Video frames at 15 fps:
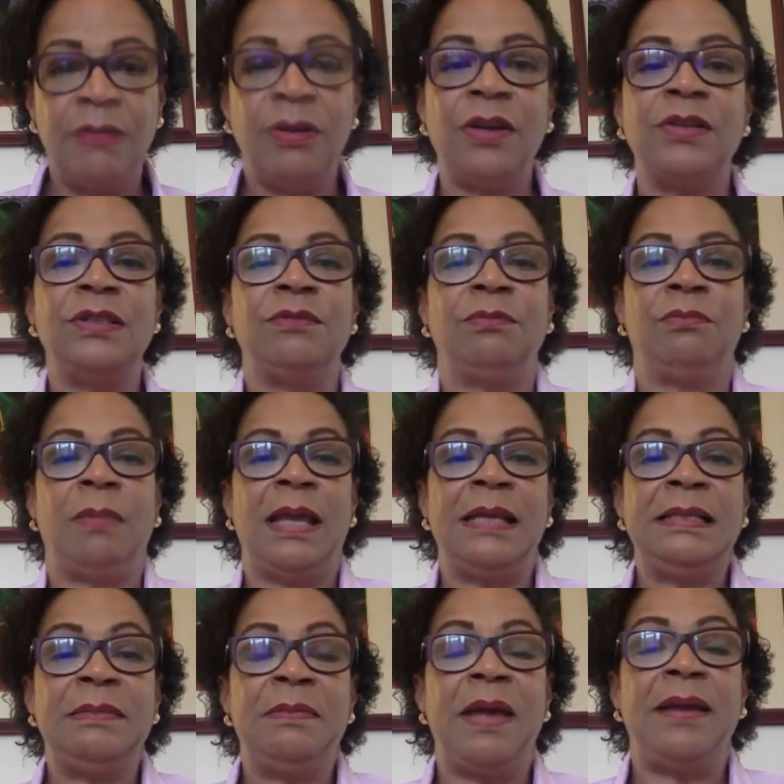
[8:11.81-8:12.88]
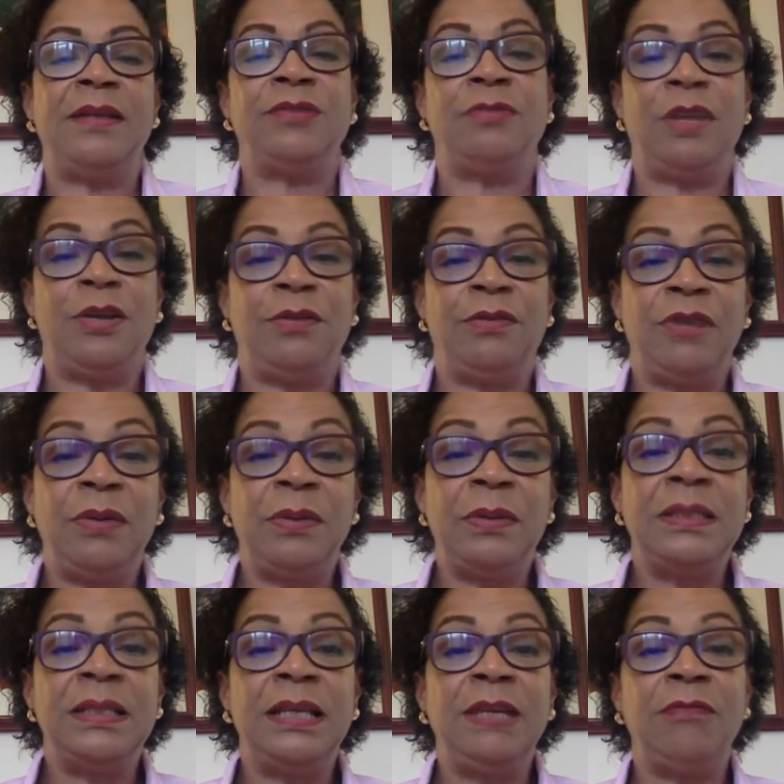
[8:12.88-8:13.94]
because Endymed is
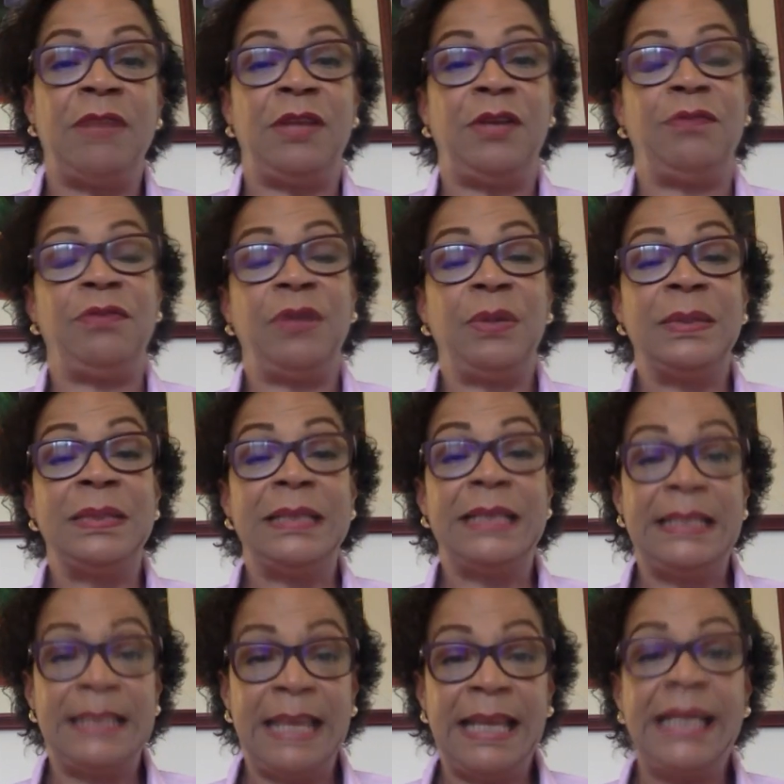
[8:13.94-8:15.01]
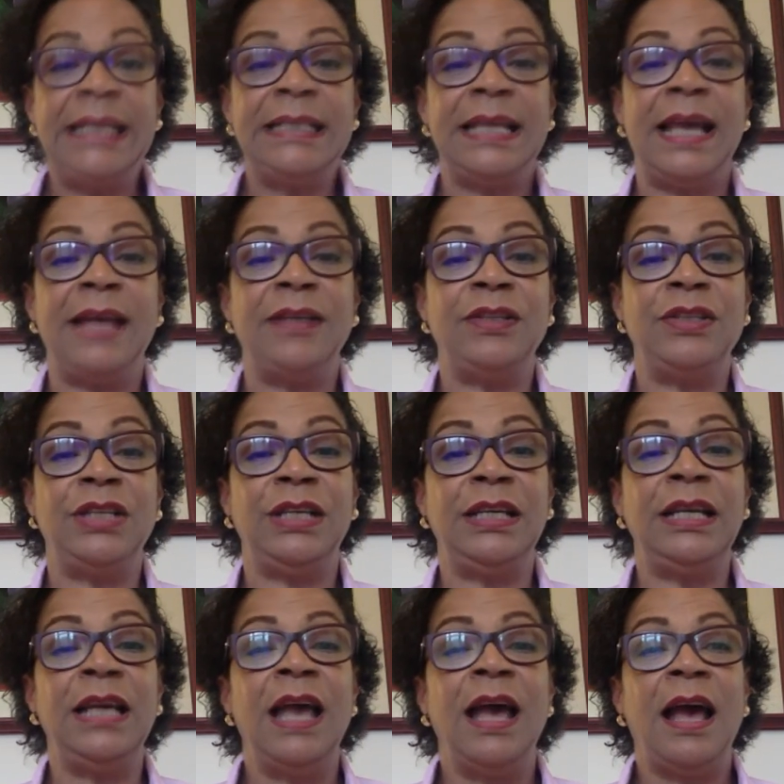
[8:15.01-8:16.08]
radiofrequency is heat, energy,